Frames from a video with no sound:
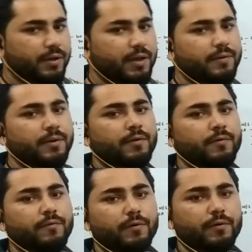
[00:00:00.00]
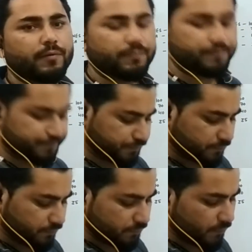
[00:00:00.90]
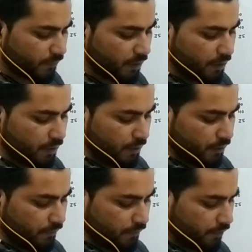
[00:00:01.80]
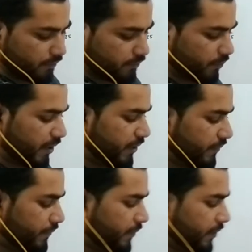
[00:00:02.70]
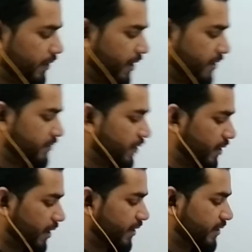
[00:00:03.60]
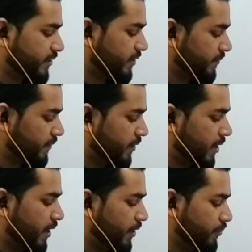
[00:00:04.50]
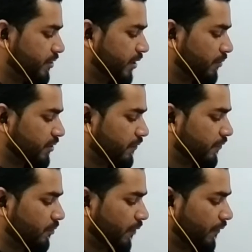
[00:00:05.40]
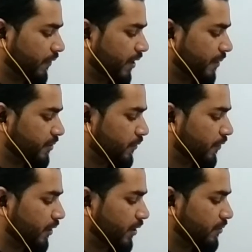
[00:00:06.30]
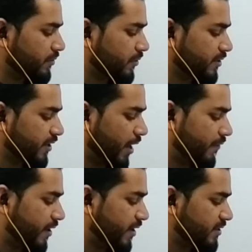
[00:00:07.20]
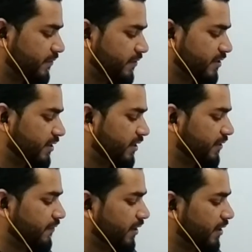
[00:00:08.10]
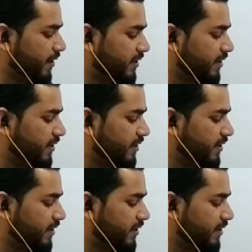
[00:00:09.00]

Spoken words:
Okay, uh, for so many days. Okay, agriculture. Huge clouds are formed after the eruption of volcanoes, causing heavy rains, which result in flood and